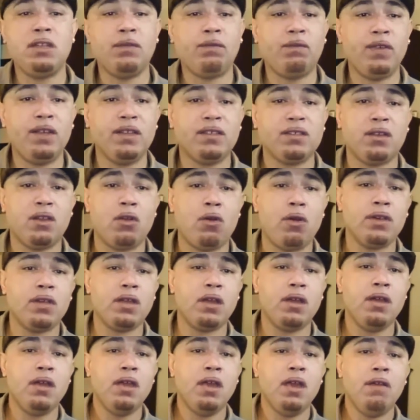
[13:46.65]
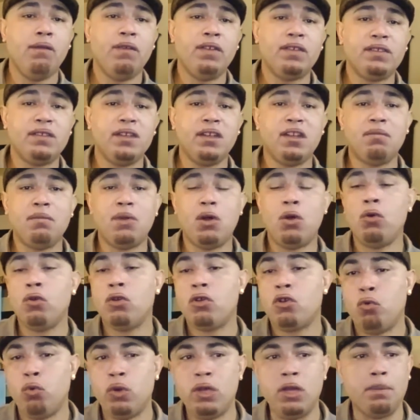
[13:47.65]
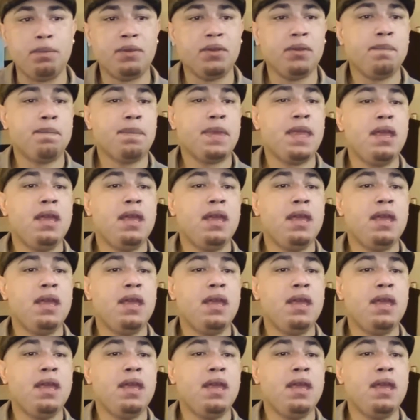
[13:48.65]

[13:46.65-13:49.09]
Defense lawyer Faccidomo quipped